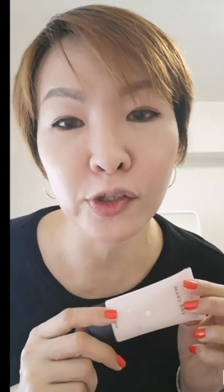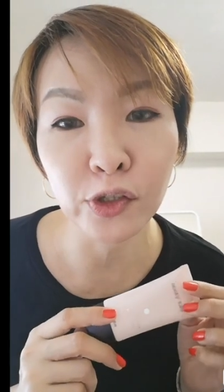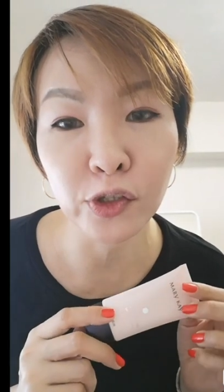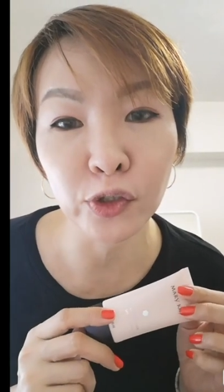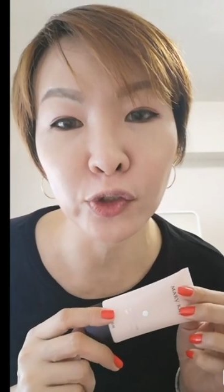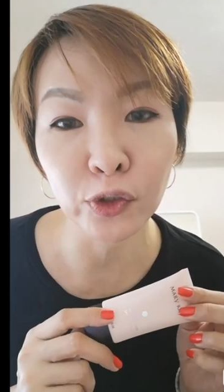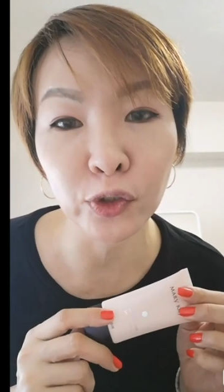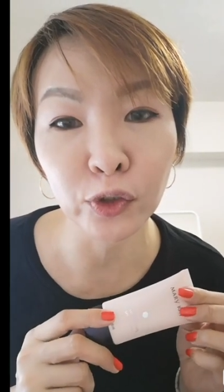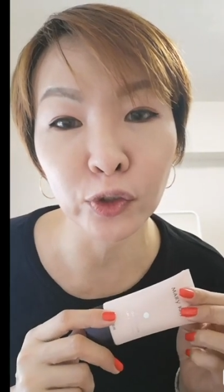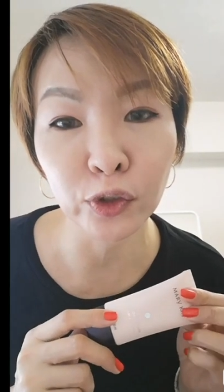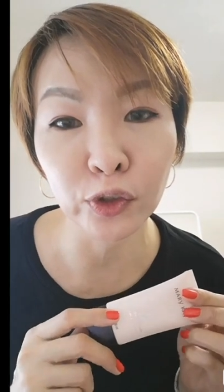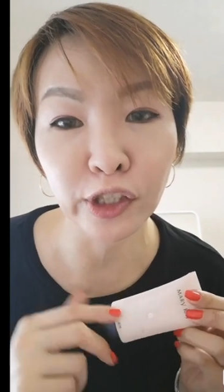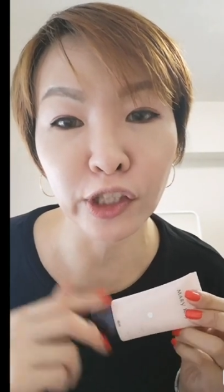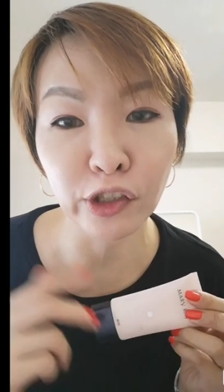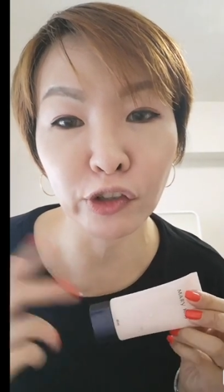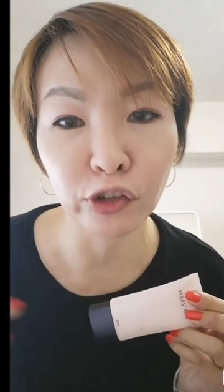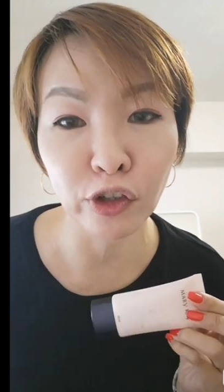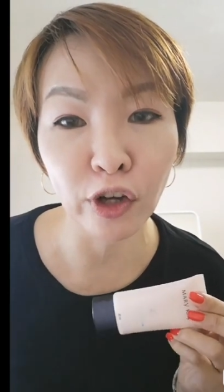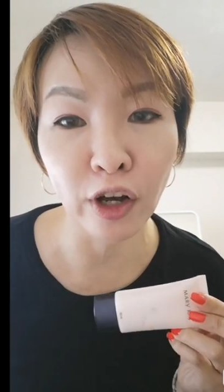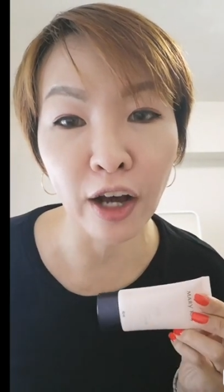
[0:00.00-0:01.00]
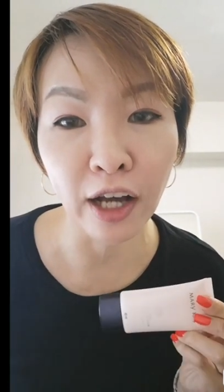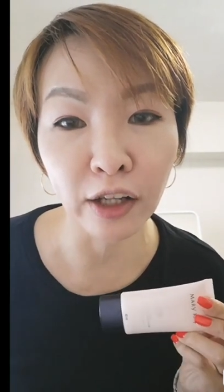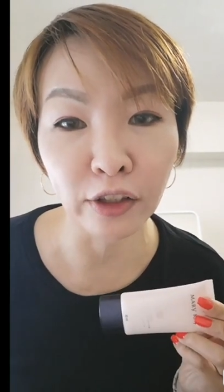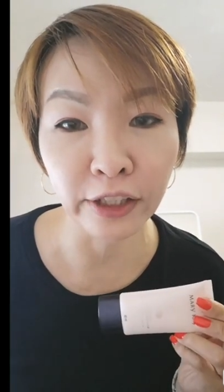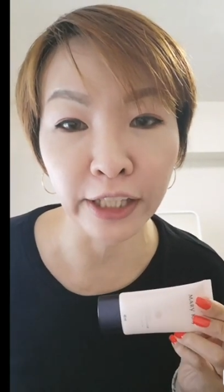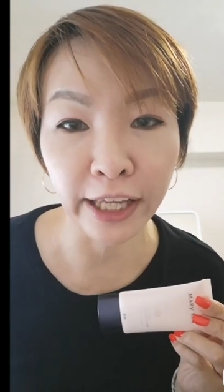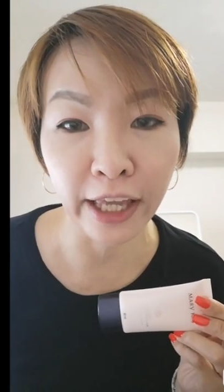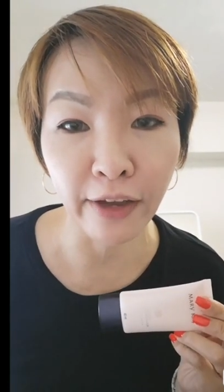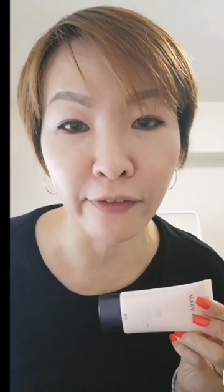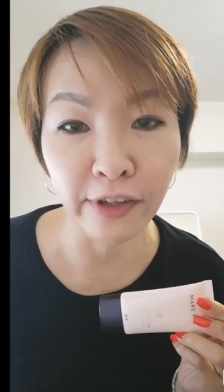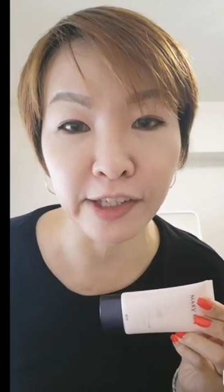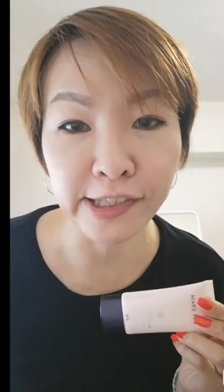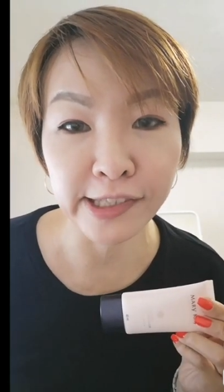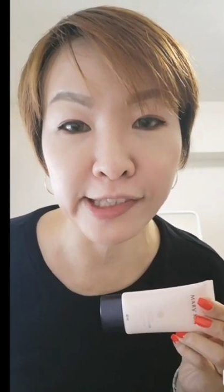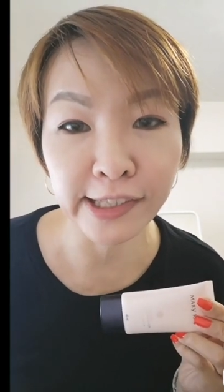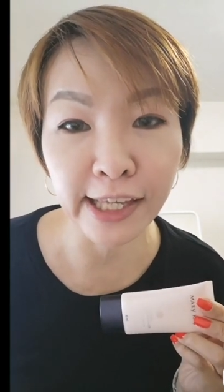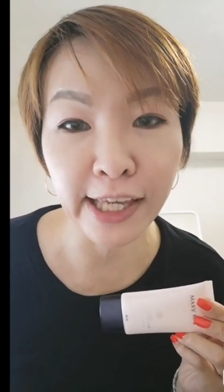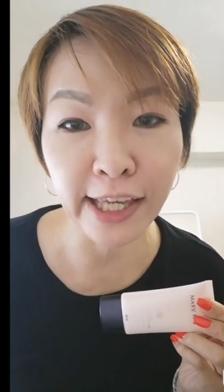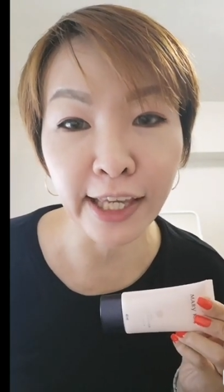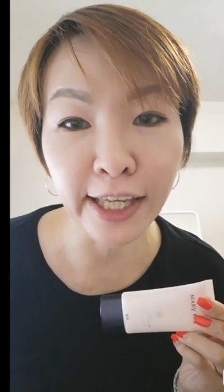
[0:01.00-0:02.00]
to teach you all how to take care of your
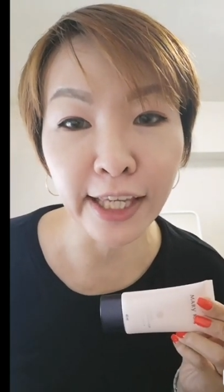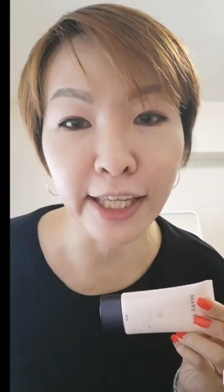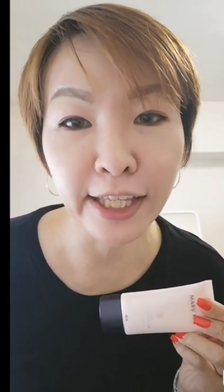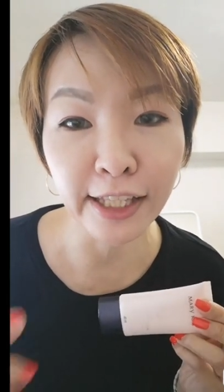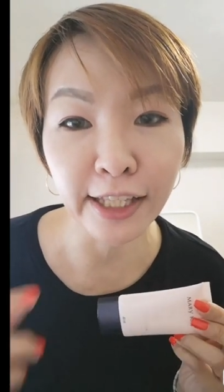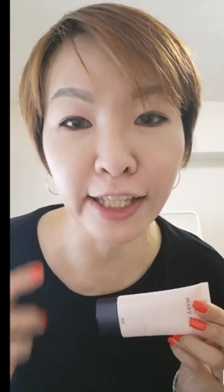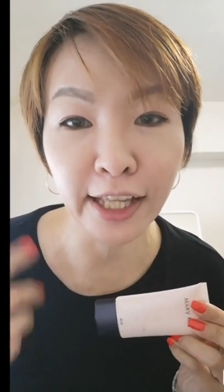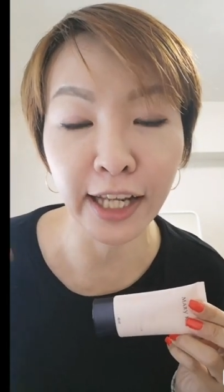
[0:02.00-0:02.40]
skin,